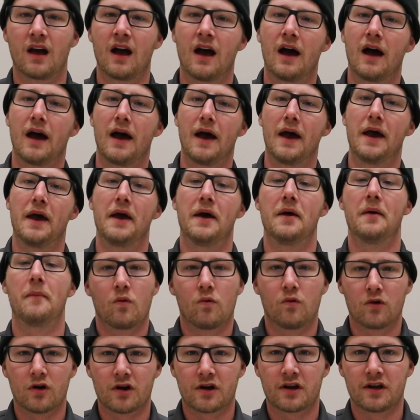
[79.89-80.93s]
I
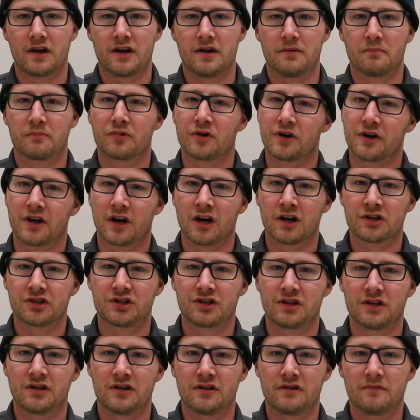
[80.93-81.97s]
work in
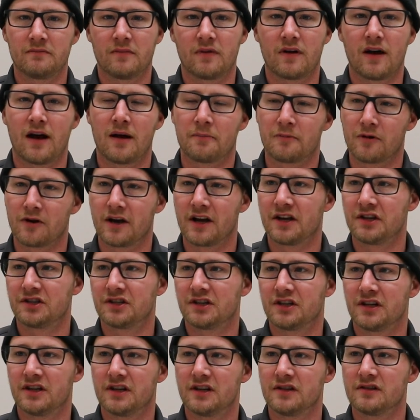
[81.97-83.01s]
production,
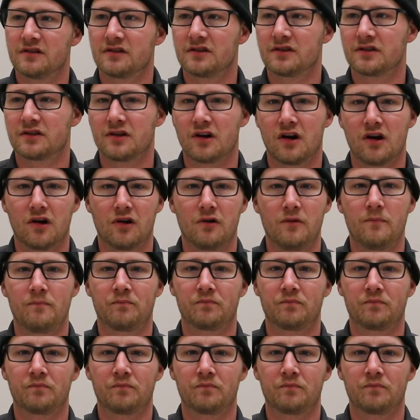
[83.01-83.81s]
operations, so